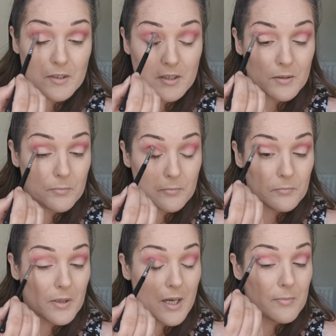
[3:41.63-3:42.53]
like
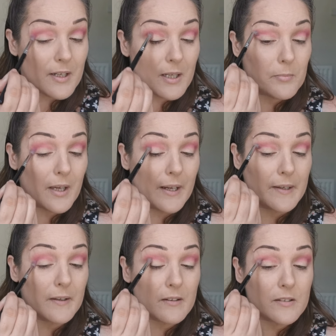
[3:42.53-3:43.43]
a purpley
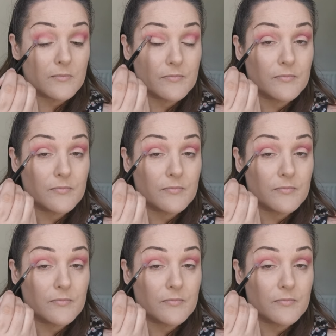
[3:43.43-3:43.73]
pink